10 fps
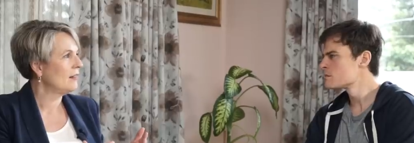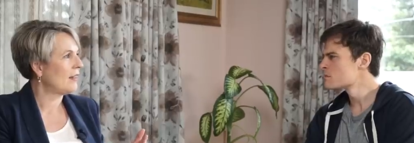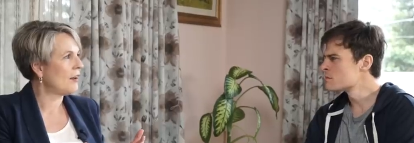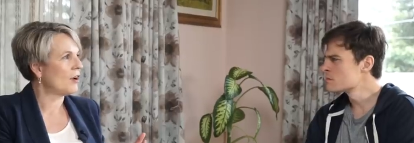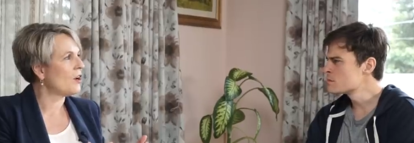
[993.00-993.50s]

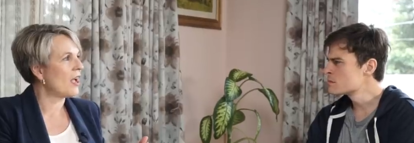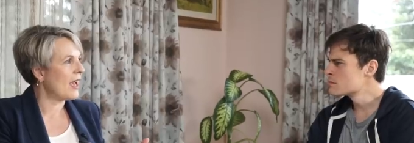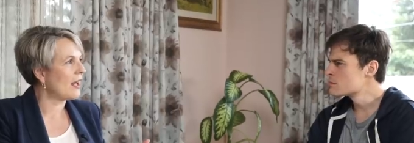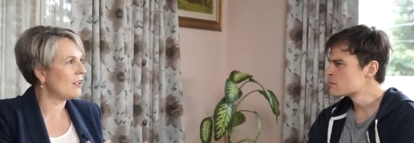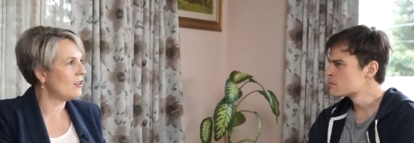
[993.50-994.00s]
Speaker 1: they don't mm. know
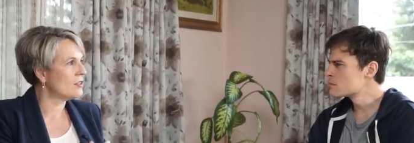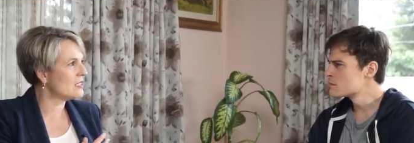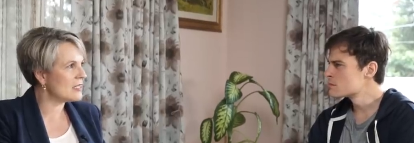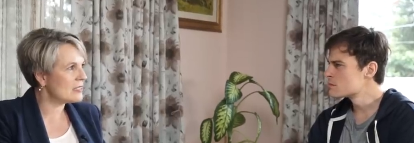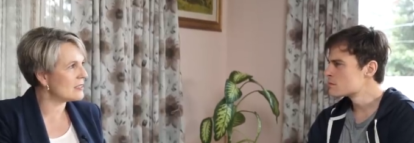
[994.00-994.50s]
how to use
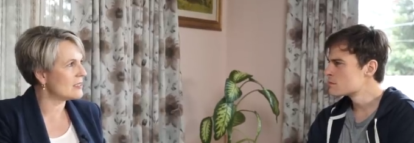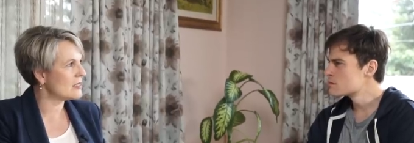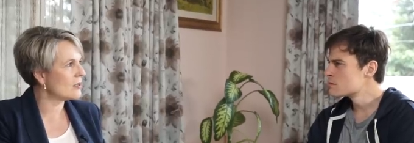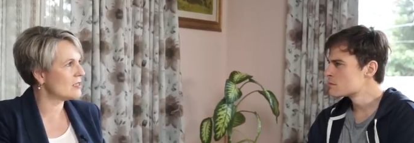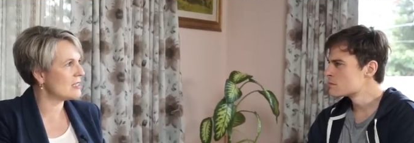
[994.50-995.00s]

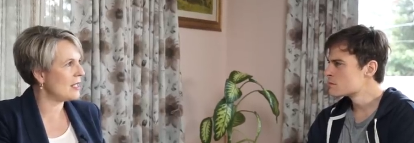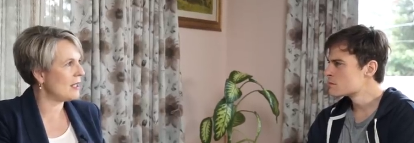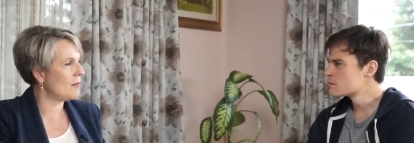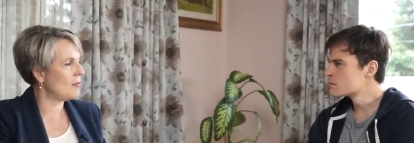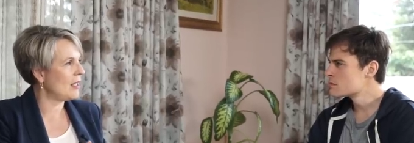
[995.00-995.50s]
scissors because
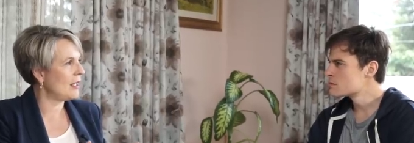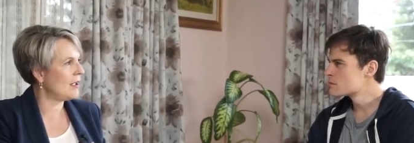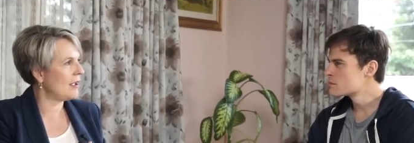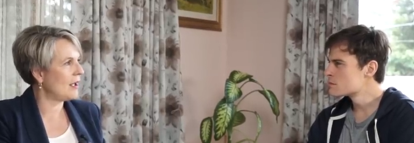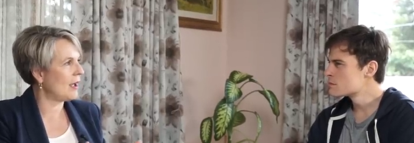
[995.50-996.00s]
their
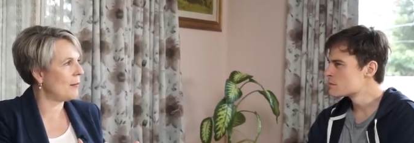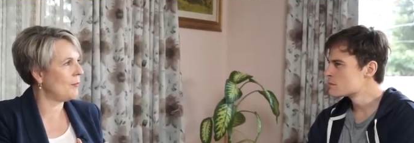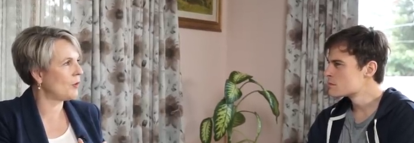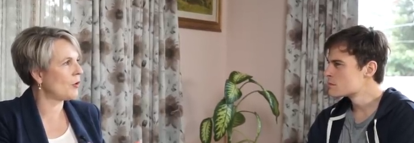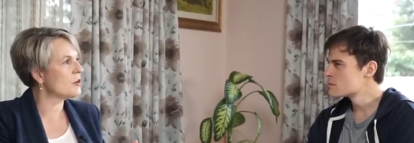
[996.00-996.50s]
their
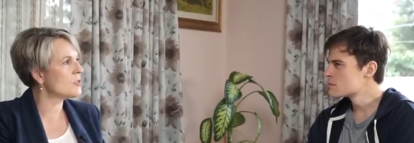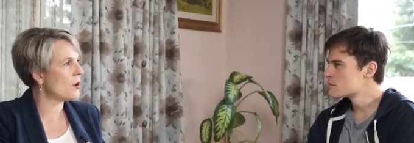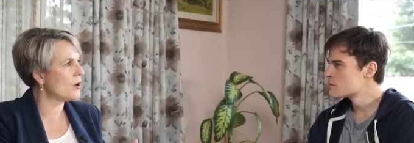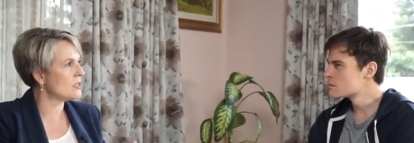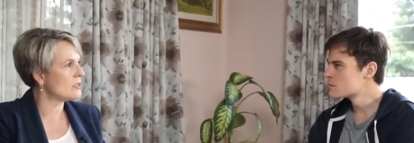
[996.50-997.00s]
um, gross
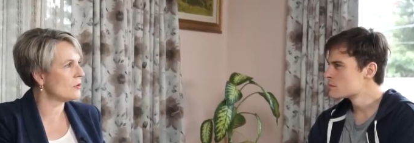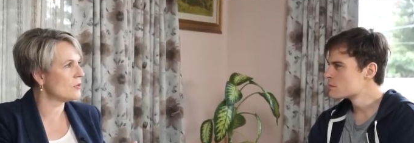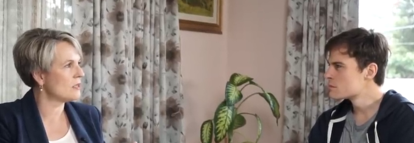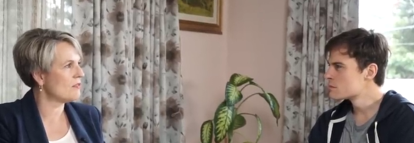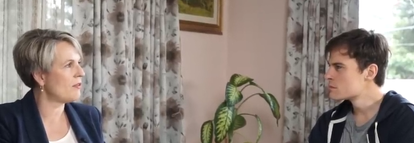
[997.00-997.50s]
motor
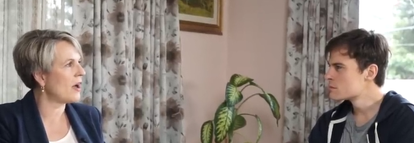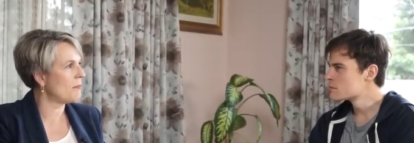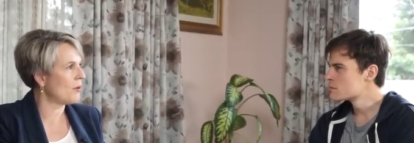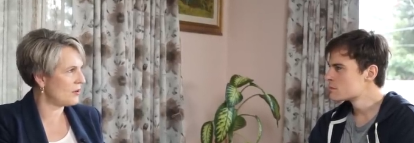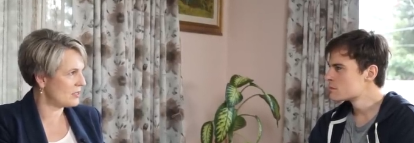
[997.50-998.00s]
skills and
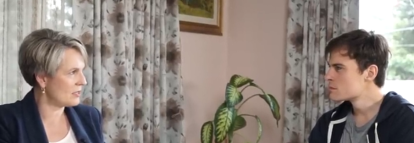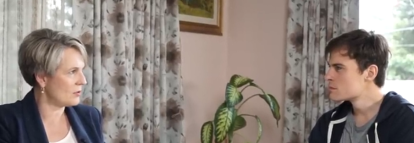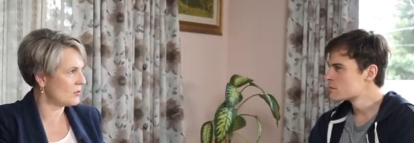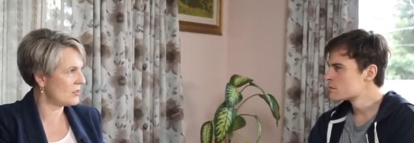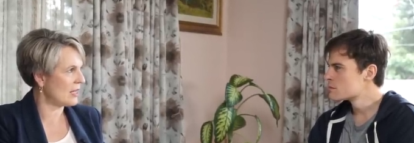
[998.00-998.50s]
fine motor
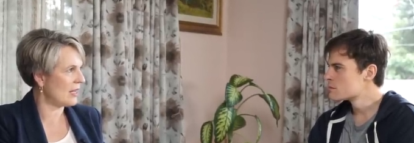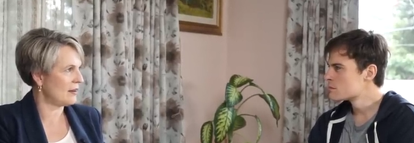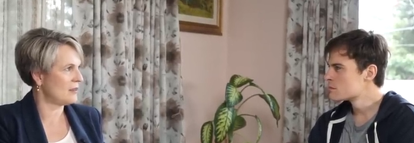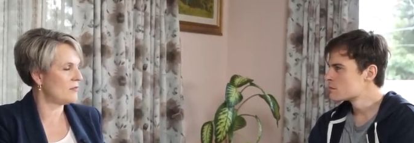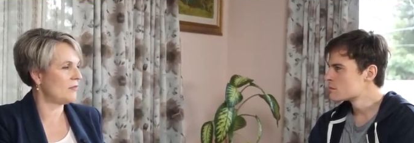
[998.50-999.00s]
skills are
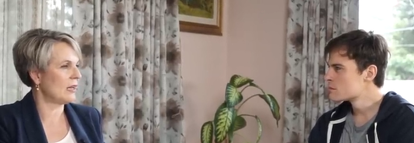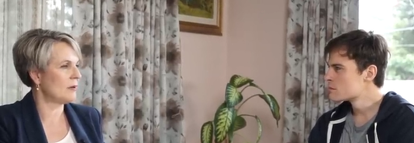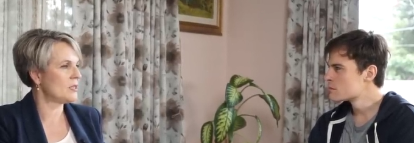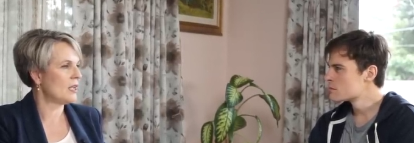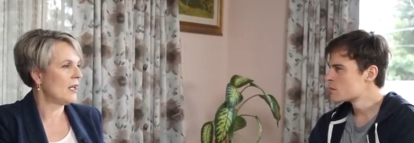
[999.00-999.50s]

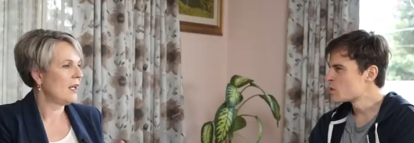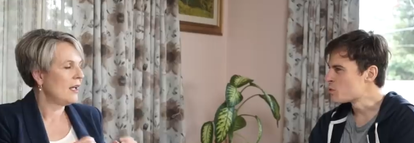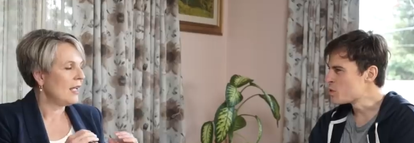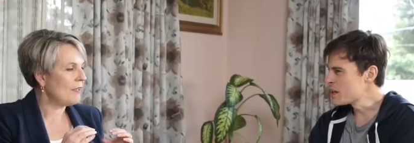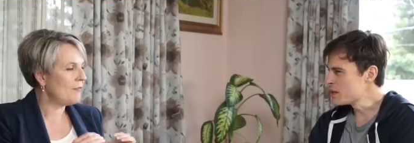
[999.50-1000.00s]
underdeveloped.
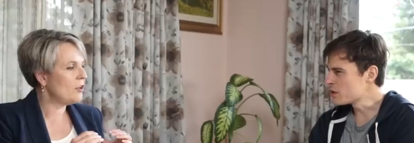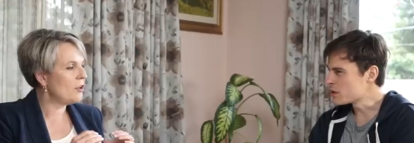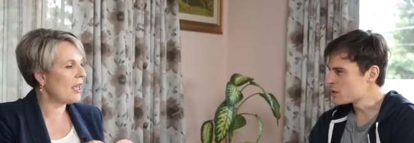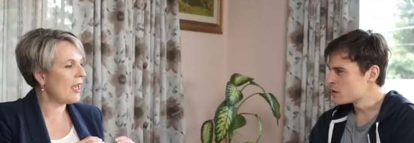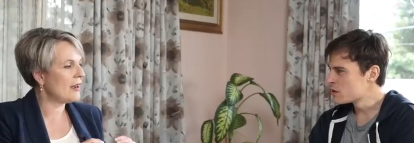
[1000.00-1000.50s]
Really? If
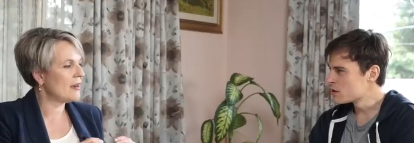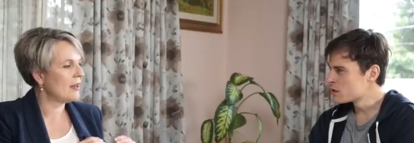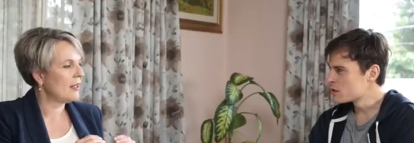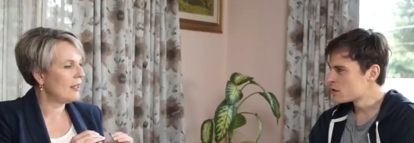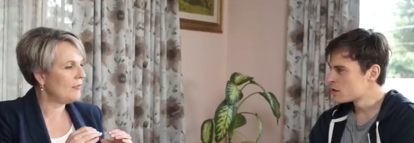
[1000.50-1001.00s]
you
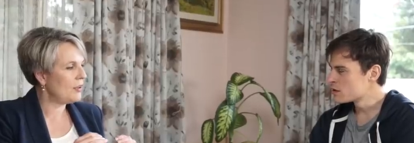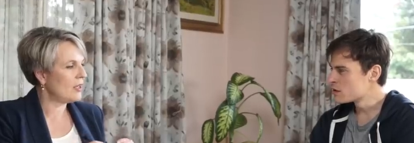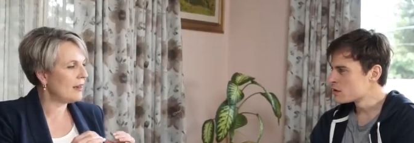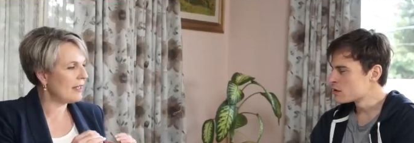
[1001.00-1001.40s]
can if you can